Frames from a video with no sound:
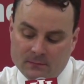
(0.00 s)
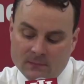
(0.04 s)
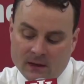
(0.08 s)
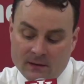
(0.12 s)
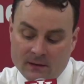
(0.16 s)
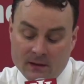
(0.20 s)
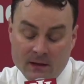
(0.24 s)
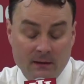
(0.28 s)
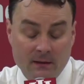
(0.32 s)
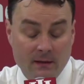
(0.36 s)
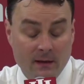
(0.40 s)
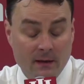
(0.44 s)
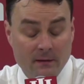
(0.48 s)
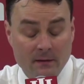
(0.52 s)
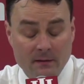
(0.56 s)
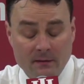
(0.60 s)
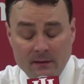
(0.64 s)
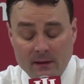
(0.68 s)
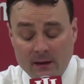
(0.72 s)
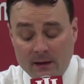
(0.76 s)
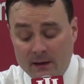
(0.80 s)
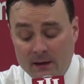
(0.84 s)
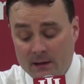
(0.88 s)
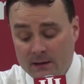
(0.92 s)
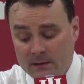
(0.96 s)
I think the other
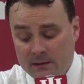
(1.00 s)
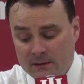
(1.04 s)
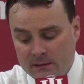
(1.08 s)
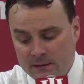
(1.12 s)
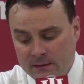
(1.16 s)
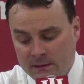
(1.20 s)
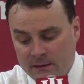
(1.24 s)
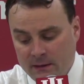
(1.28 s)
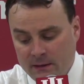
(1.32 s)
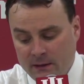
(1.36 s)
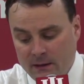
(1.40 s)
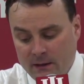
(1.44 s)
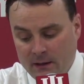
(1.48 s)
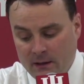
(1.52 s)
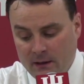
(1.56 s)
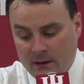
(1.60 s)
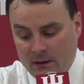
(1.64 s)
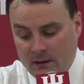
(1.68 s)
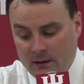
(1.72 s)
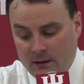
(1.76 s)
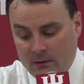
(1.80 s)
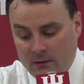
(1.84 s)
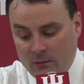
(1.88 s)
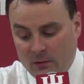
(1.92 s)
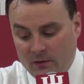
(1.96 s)
thing is
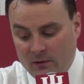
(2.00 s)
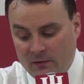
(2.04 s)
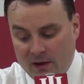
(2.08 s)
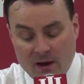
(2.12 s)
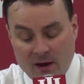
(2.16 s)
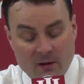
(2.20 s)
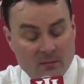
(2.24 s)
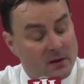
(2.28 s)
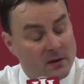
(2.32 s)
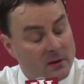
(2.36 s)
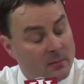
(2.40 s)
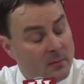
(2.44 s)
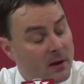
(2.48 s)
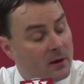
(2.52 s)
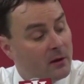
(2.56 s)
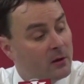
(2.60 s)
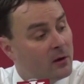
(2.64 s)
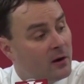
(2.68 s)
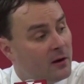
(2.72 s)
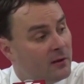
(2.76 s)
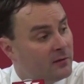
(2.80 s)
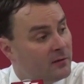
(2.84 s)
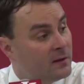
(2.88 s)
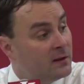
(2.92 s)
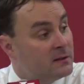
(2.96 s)
we've got to be a better
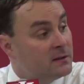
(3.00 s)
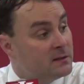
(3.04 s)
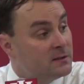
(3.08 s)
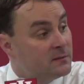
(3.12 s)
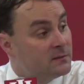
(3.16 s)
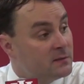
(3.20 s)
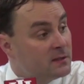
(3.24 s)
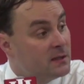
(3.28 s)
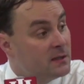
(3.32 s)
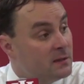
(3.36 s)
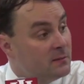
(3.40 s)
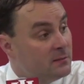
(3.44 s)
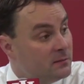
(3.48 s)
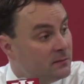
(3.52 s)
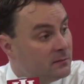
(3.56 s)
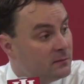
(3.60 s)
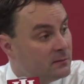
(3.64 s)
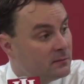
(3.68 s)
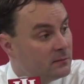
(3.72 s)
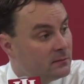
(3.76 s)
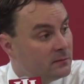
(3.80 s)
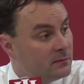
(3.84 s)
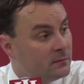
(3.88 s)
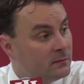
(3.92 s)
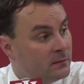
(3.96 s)
offensive team.
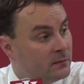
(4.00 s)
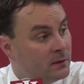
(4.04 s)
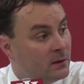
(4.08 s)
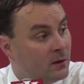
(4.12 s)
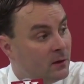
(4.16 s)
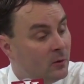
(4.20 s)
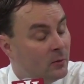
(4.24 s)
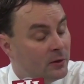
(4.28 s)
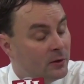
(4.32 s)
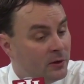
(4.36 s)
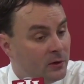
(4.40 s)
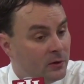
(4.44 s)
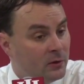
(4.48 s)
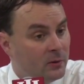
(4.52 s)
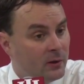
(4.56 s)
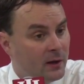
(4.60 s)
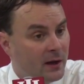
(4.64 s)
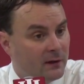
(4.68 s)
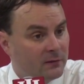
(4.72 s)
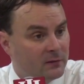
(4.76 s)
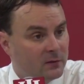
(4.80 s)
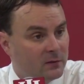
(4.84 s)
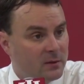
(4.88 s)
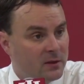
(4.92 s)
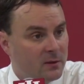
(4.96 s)
You know, we do. We
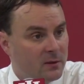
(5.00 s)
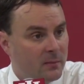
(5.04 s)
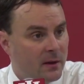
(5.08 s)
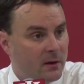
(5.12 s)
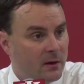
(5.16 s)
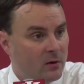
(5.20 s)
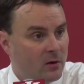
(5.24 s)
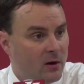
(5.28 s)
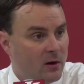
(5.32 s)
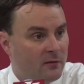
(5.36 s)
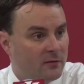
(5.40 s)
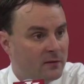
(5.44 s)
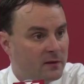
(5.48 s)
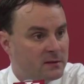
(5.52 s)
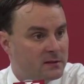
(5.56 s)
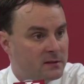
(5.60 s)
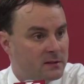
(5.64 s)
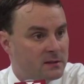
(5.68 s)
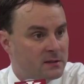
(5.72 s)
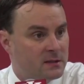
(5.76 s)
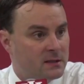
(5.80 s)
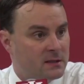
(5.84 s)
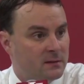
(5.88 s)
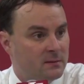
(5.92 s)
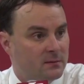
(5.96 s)
have to be a better
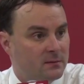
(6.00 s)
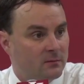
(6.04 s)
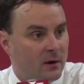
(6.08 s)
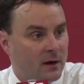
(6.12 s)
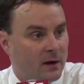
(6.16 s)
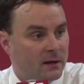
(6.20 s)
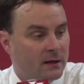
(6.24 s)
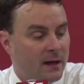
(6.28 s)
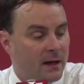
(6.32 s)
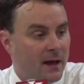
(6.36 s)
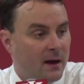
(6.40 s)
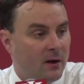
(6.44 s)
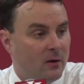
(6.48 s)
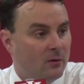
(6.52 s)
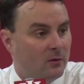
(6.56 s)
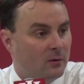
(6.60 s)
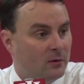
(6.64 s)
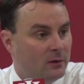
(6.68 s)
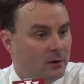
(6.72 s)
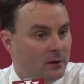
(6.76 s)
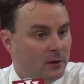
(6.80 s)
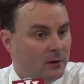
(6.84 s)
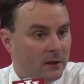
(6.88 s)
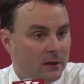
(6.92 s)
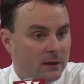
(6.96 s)
offensive team. Right now,
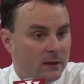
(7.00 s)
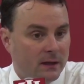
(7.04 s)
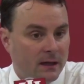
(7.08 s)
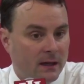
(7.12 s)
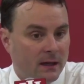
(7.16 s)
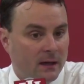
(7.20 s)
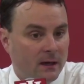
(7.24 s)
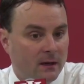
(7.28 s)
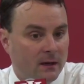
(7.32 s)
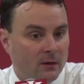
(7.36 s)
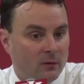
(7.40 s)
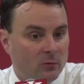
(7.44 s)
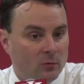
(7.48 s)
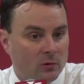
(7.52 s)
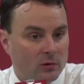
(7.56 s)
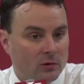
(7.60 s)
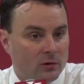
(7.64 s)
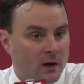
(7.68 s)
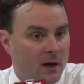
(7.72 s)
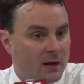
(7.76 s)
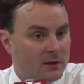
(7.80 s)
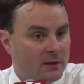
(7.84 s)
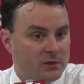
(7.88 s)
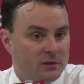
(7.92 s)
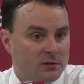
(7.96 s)
we're
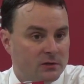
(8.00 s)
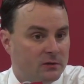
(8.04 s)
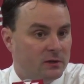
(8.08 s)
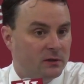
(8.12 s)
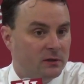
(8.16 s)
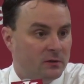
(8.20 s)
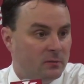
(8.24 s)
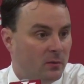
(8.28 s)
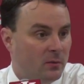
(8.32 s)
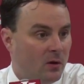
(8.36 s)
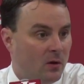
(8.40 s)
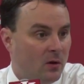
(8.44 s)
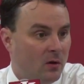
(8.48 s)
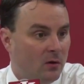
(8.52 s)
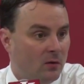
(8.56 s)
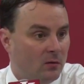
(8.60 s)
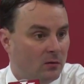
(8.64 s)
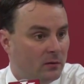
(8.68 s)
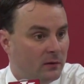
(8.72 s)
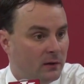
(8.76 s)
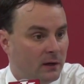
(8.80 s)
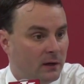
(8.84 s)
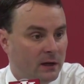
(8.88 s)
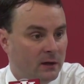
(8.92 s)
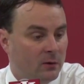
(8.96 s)
not shooting the ball
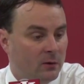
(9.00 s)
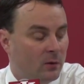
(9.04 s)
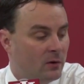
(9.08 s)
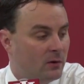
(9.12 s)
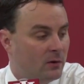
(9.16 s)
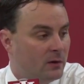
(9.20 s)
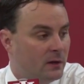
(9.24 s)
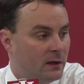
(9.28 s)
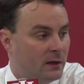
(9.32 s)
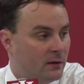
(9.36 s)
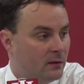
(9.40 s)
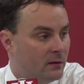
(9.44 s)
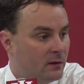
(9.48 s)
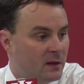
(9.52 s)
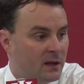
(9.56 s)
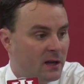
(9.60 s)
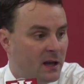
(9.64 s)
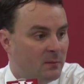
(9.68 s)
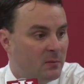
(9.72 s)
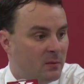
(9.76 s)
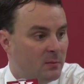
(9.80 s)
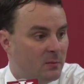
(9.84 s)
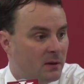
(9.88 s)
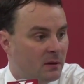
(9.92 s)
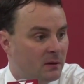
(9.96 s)
anywhere near the
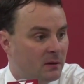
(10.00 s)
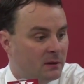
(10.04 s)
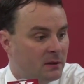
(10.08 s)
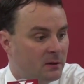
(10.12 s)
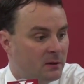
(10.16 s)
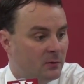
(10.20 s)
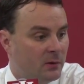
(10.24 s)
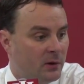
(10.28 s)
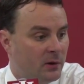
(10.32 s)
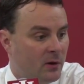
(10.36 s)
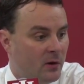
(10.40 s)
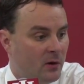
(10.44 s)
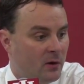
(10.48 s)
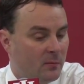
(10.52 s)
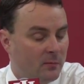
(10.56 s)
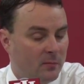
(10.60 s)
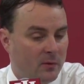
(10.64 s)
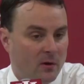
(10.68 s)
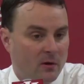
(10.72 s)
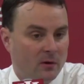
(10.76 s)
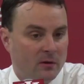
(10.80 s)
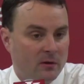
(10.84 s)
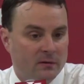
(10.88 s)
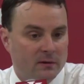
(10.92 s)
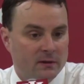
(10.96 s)
capability we are. And
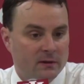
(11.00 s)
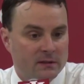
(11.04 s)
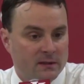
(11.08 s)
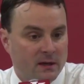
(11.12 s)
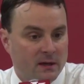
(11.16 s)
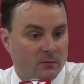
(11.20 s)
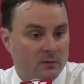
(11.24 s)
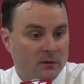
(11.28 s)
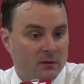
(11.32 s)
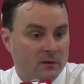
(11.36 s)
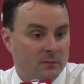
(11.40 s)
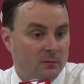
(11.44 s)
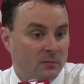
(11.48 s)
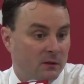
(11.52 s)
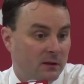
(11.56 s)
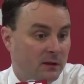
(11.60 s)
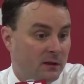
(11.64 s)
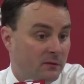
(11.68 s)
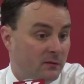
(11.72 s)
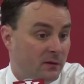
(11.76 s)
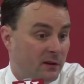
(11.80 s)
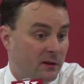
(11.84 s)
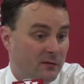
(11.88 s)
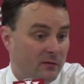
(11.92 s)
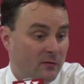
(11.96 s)
part of it is I really
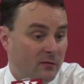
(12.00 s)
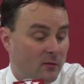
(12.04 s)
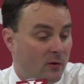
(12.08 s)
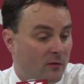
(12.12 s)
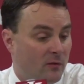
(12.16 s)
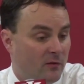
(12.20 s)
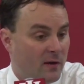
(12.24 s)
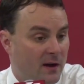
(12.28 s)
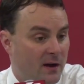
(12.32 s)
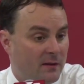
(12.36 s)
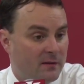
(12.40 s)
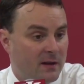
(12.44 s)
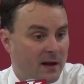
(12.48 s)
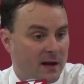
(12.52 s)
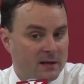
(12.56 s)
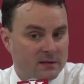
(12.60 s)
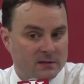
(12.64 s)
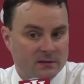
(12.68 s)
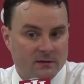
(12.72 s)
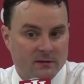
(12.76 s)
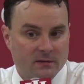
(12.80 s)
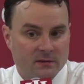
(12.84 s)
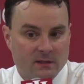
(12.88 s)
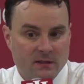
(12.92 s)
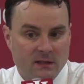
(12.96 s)
believe we have 4 or 5 guys
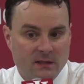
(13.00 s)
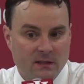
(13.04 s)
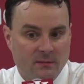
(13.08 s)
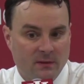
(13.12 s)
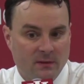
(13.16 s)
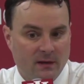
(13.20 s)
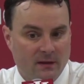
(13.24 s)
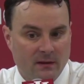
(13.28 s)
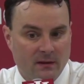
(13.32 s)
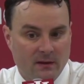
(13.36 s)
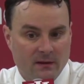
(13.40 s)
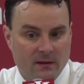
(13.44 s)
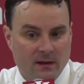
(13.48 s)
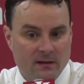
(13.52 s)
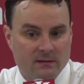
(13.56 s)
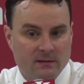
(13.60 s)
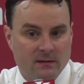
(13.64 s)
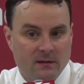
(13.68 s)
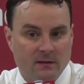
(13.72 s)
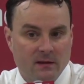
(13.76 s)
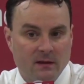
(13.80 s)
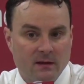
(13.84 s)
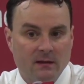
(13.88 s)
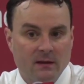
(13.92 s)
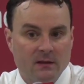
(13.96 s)
on our team, and I think that's
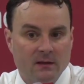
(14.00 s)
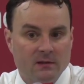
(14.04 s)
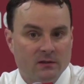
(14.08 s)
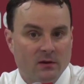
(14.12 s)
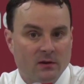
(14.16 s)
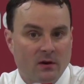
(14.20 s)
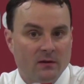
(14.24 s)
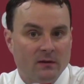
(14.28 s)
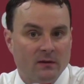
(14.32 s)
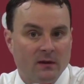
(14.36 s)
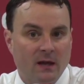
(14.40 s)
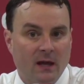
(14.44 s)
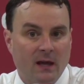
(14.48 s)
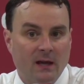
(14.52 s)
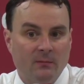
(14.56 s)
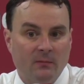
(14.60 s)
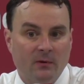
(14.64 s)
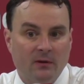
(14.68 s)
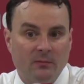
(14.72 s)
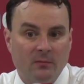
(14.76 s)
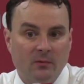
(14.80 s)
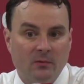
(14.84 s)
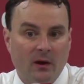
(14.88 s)
the thing they start the game with.